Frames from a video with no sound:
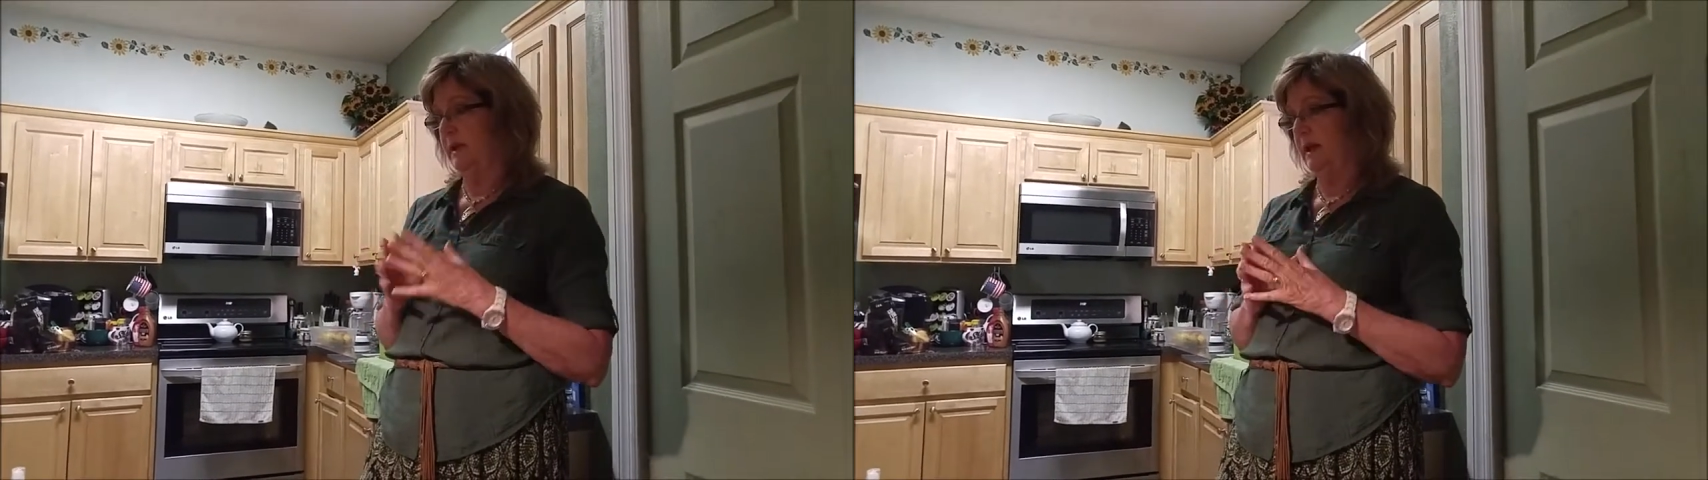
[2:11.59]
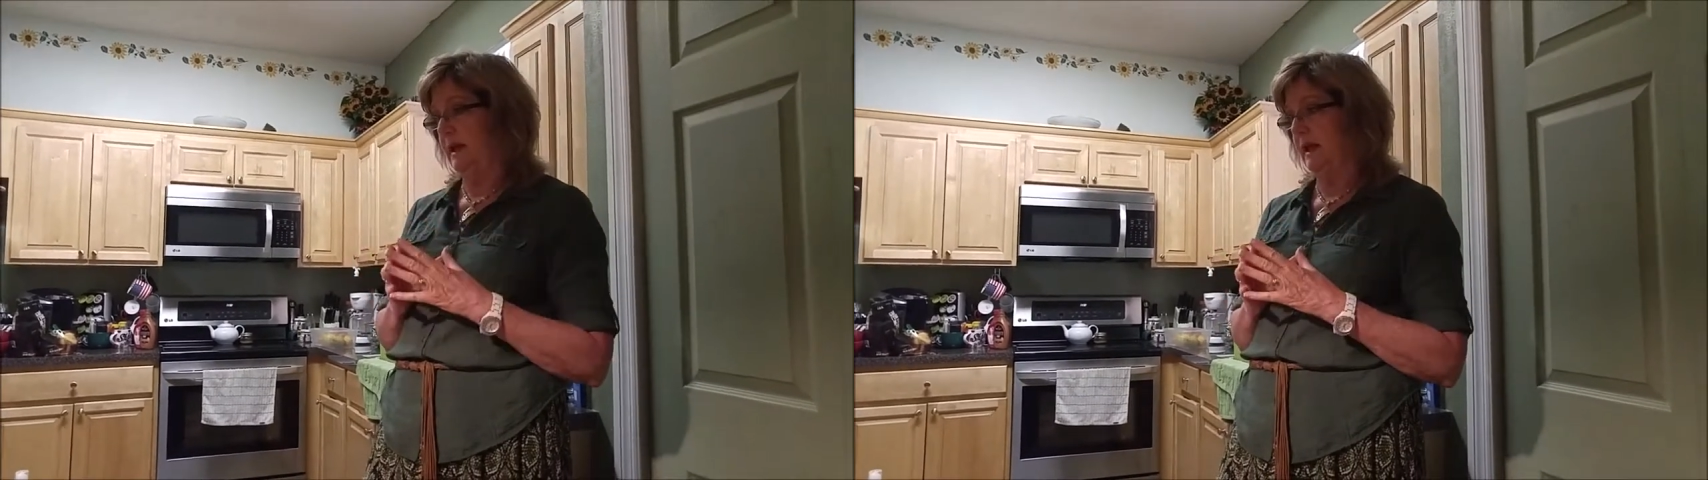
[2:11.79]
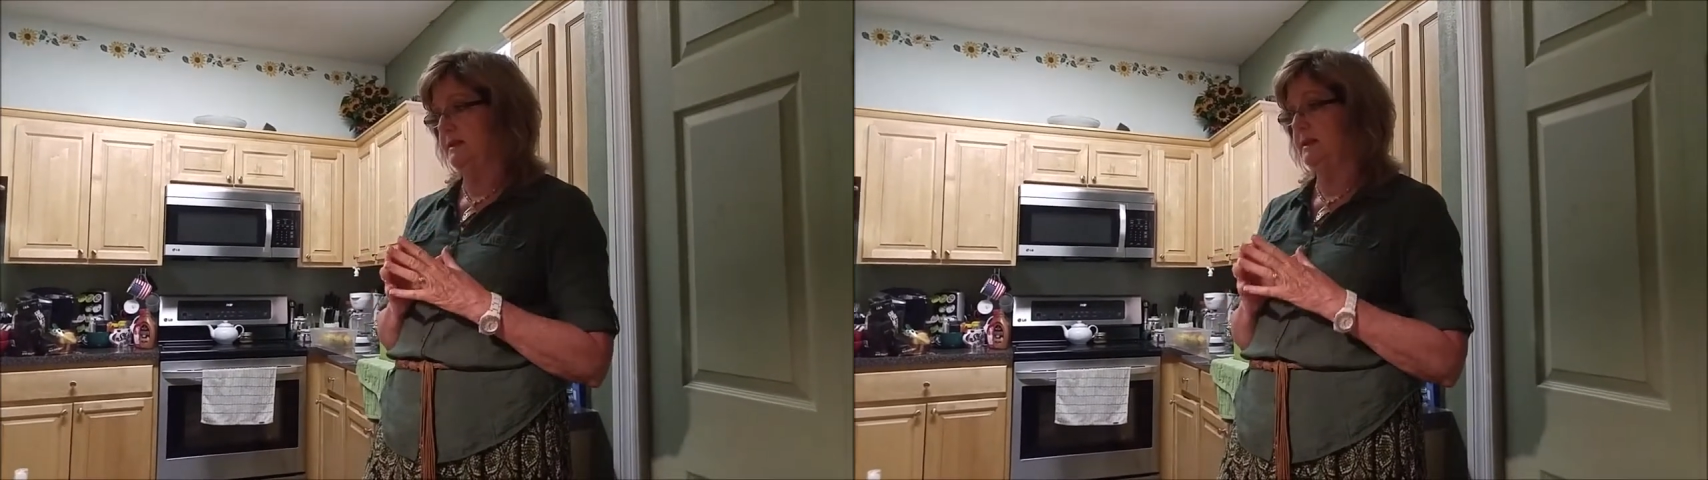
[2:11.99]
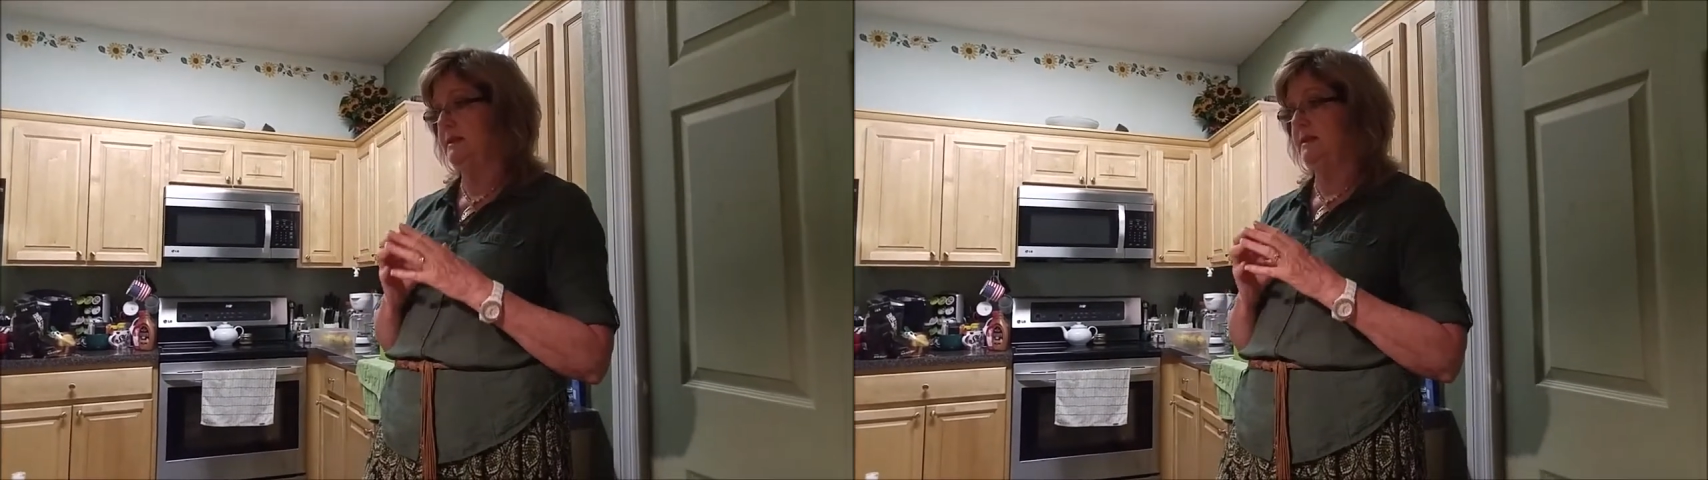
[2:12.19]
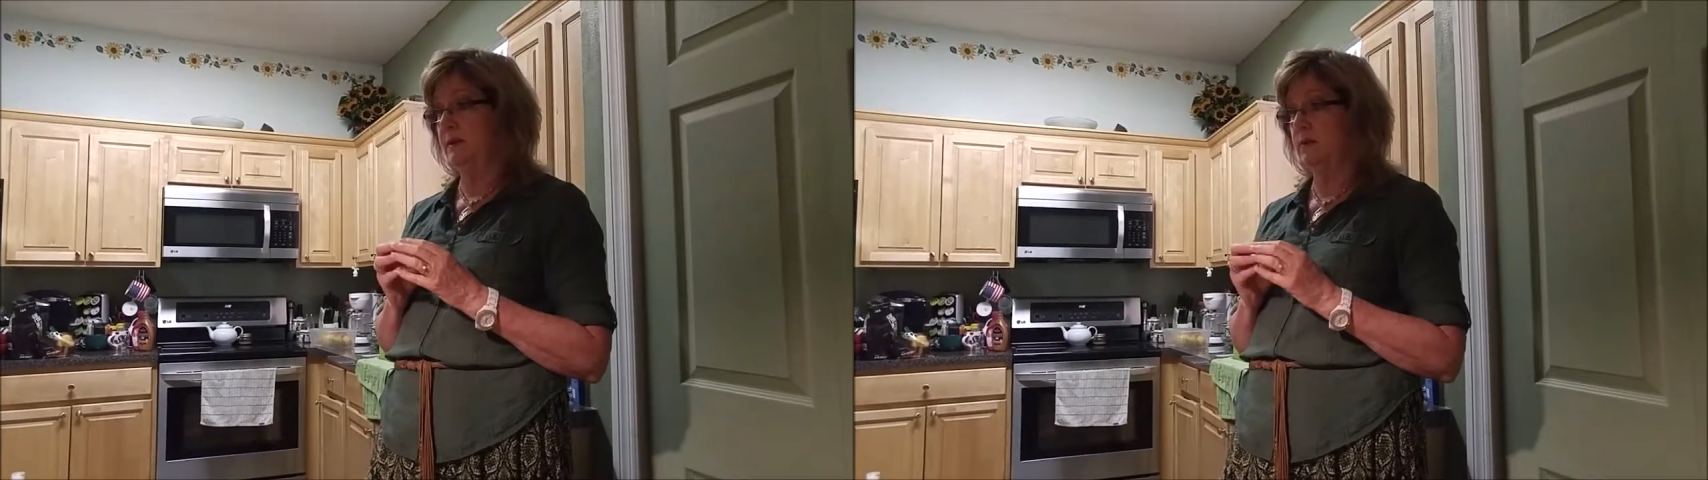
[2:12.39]
plant has a
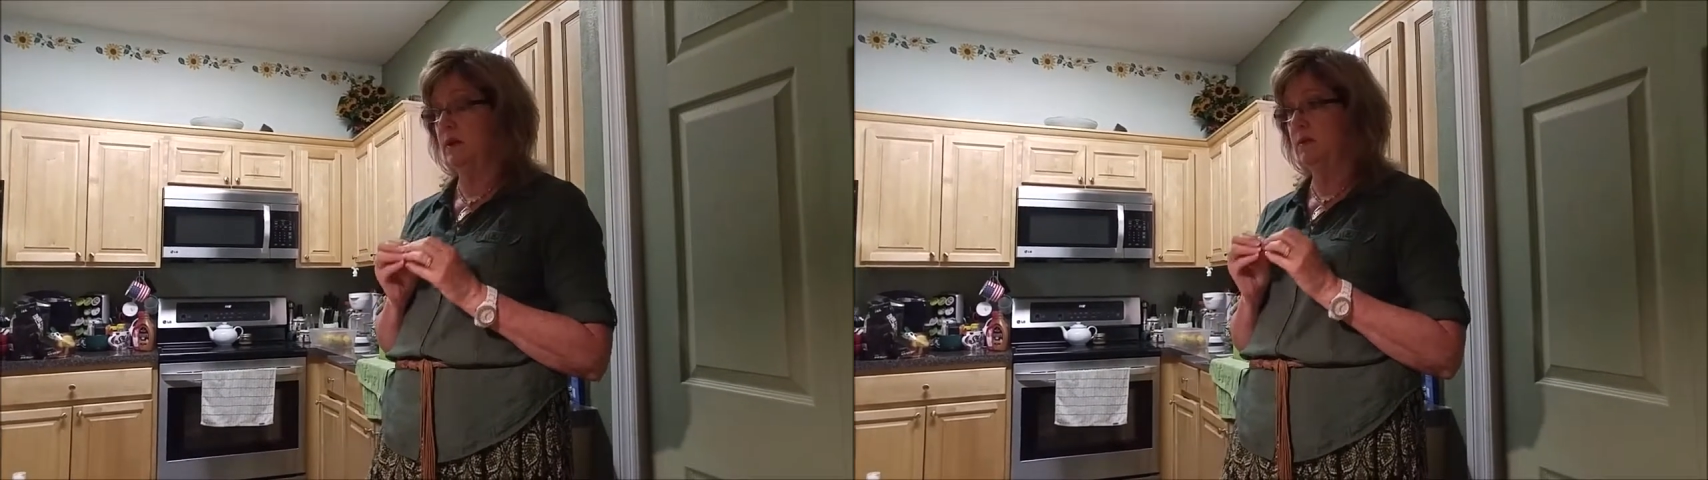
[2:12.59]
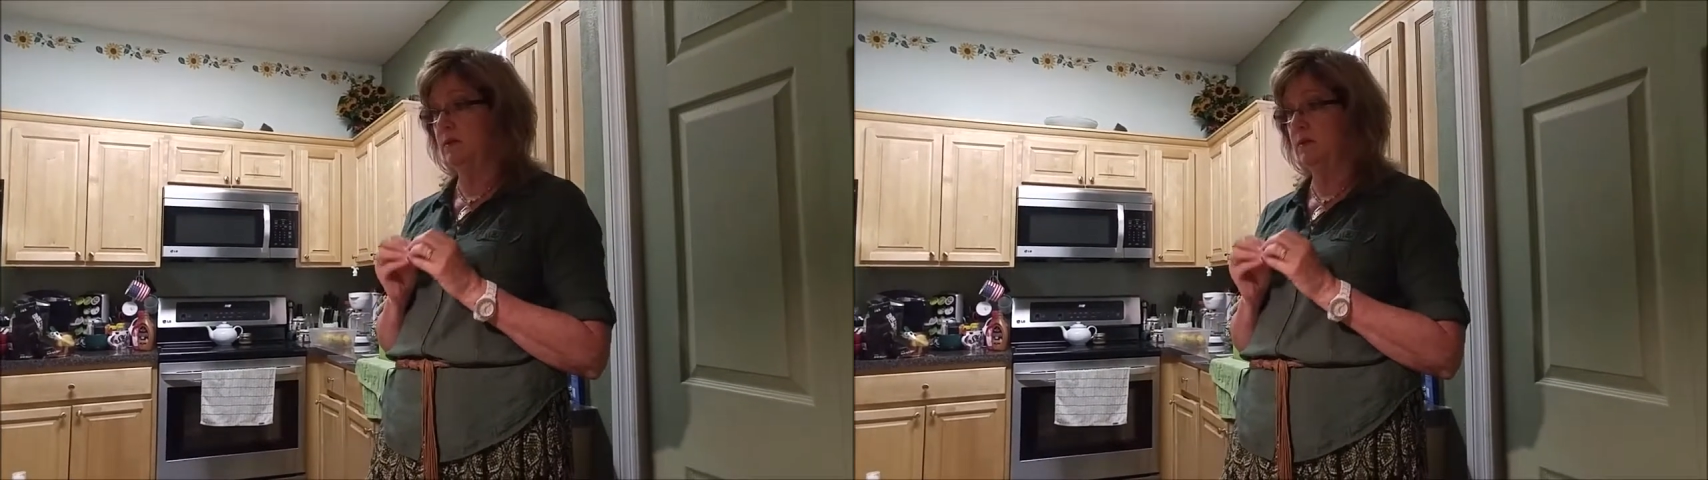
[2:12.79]
zero